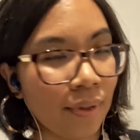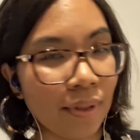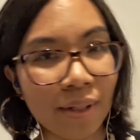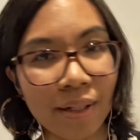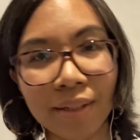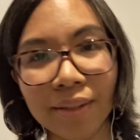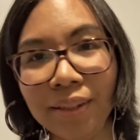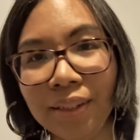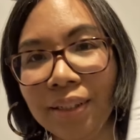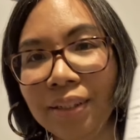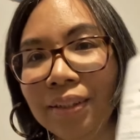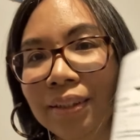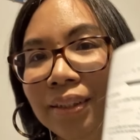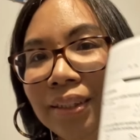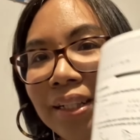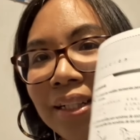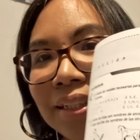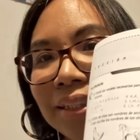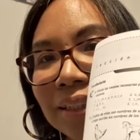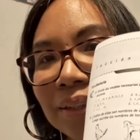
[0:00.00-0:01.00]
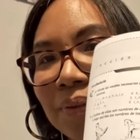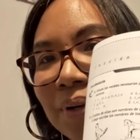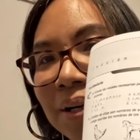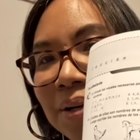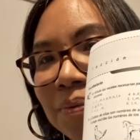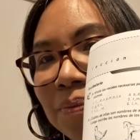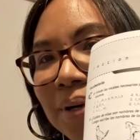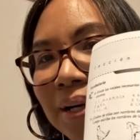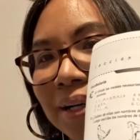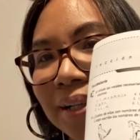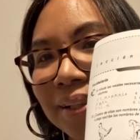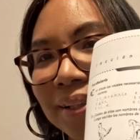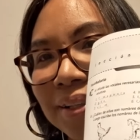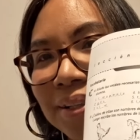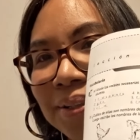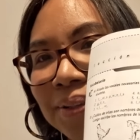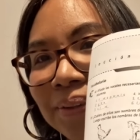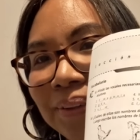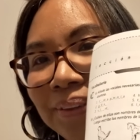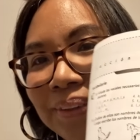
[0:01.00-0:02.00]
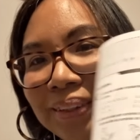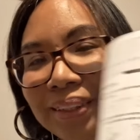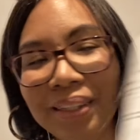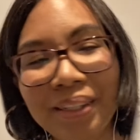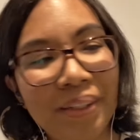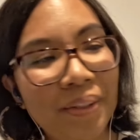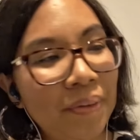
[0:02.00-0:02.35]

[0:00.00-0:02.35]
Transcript: As you can see, it's quite well used.